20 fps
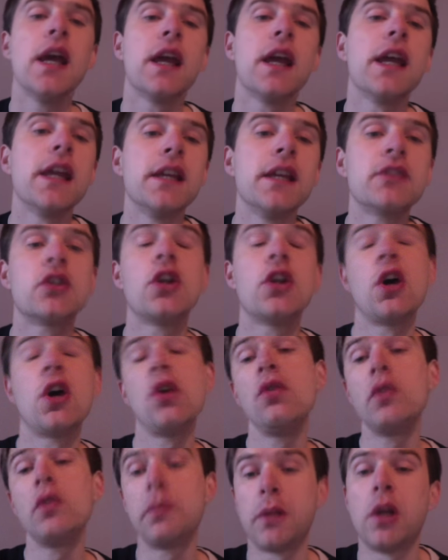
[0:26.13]
It's an
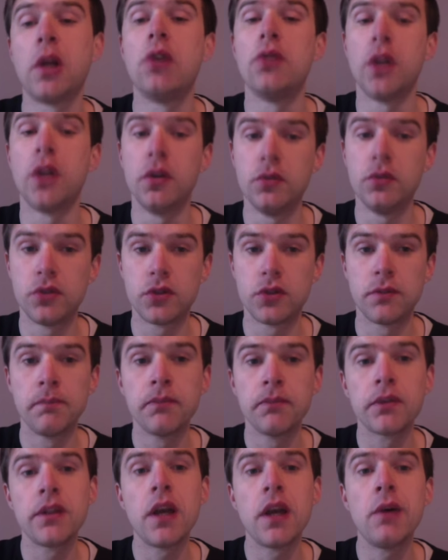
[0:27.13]
overblow note.
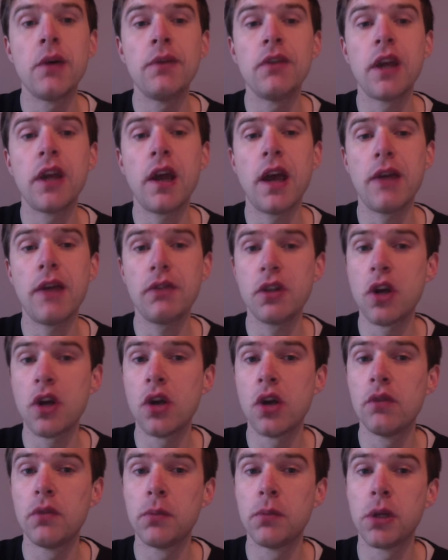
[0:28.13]
Now, if you haven't
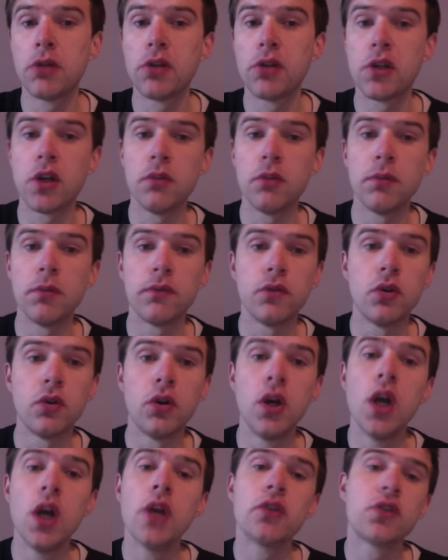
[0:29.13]
overblown a note before,
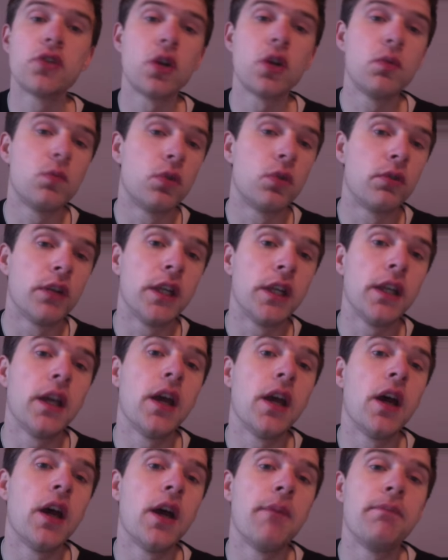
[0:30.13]
don't worry.
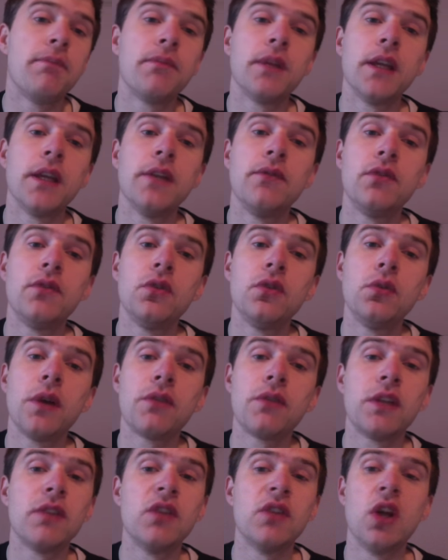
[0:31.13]
If you
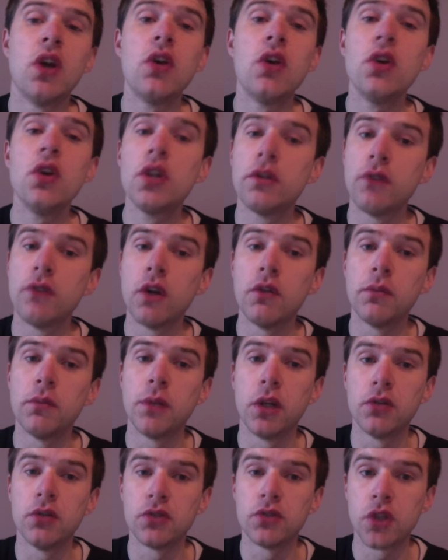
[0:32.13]
haven't even heard of
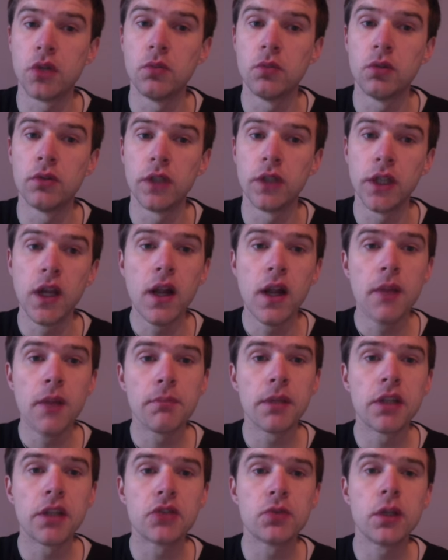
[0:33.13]
overblows, don't worry,
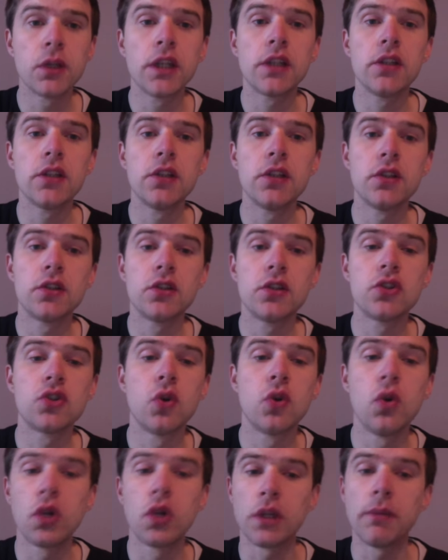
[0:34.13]
because we're going to
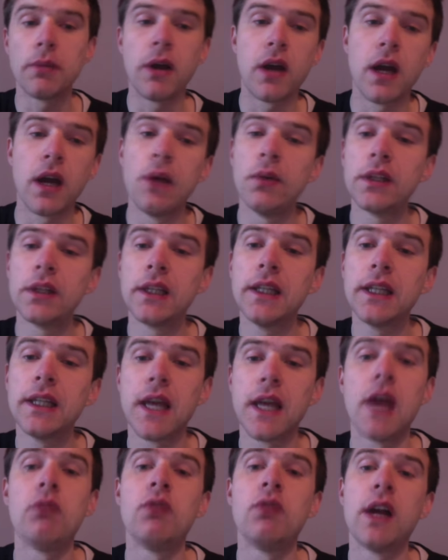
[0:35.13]
talk about how we can
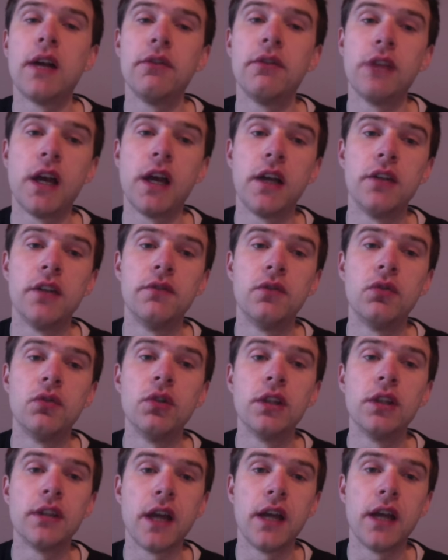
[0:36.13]
get around that and
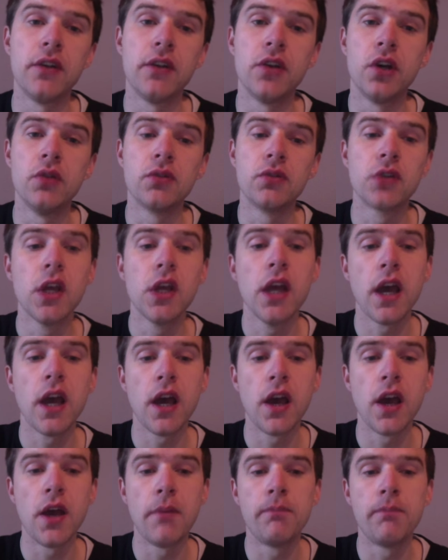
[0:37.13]
avoid that note.
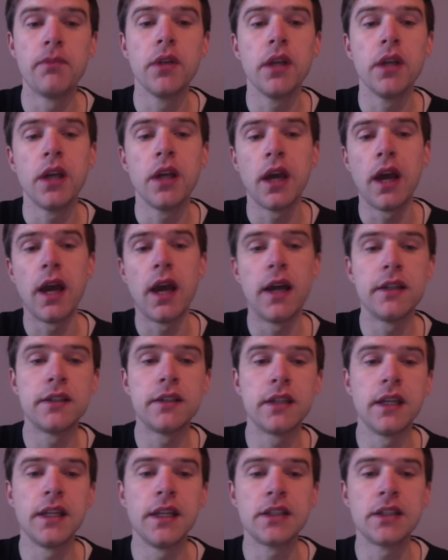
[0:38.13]
And
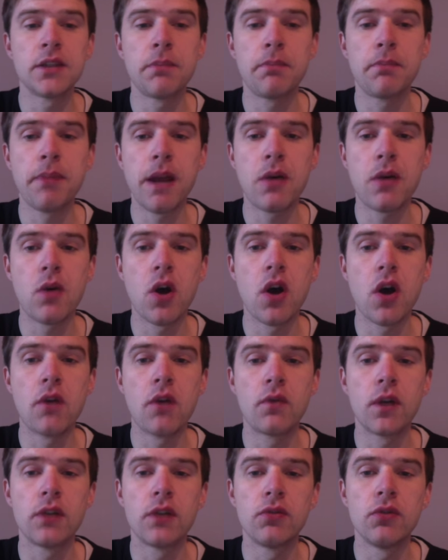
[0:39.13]
it's about
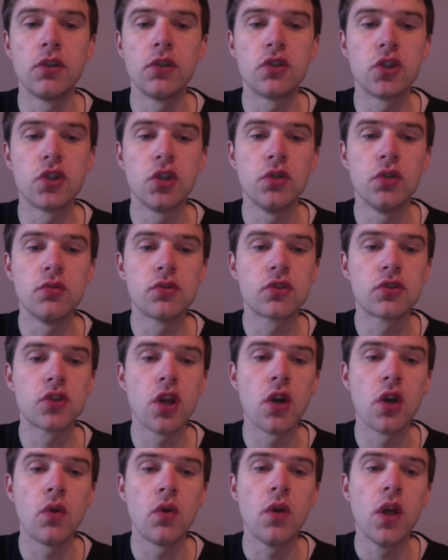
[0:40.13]
halfway through the tune,
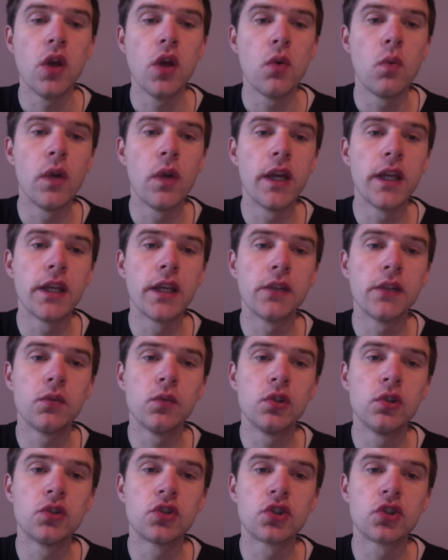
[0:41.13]
so
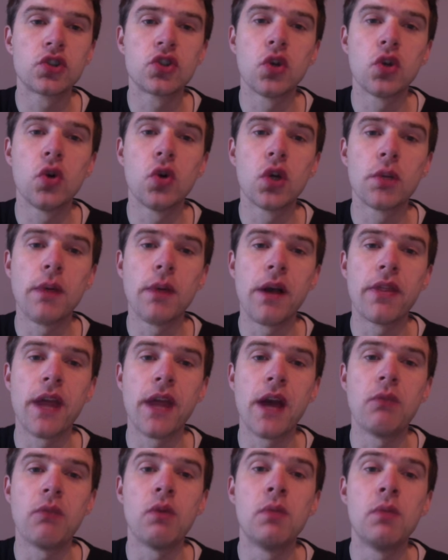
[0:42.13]
we'll just talk about
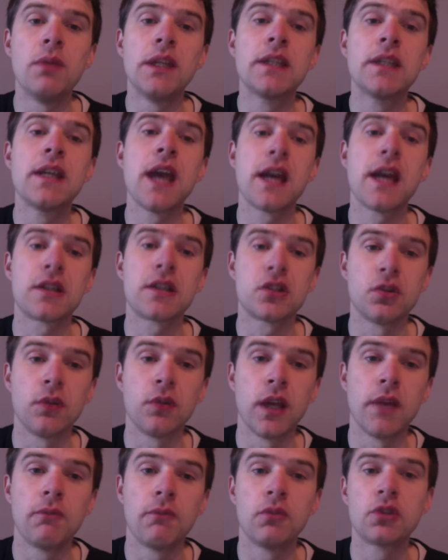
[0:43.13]
that when we get to
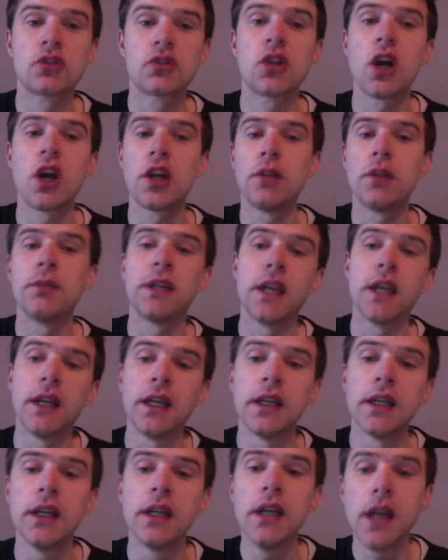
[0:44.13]
it. We'll start at the
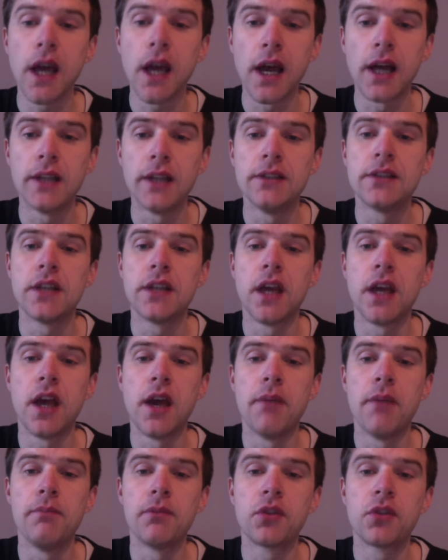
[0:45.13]
beginning and
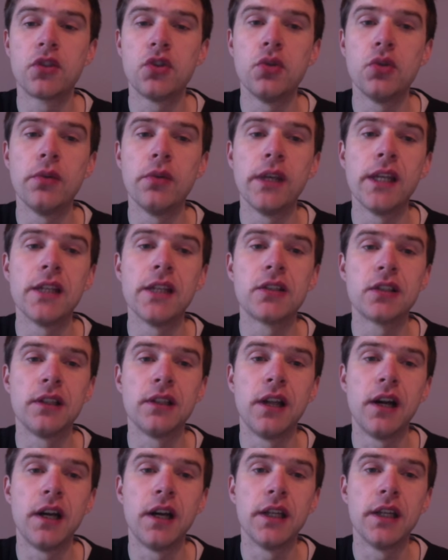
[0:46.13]
do each
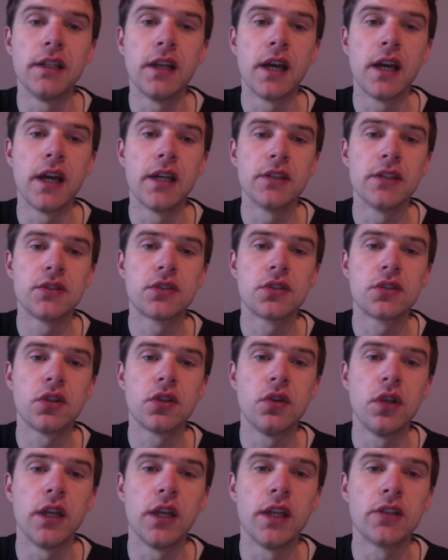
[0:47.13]
line as
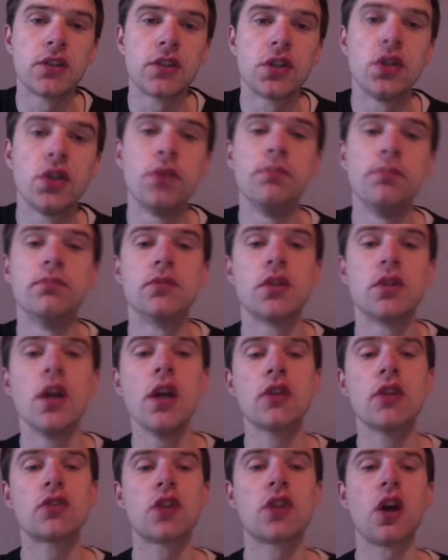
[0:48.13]
it comes.
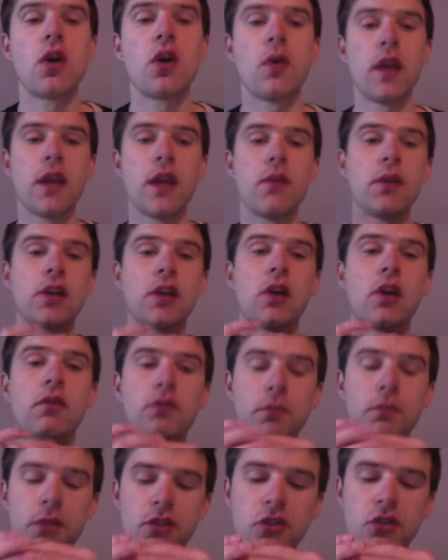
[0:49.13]
So here we go,
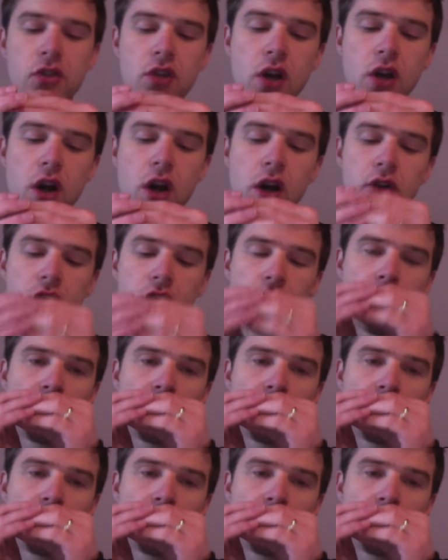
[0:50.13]
from the start.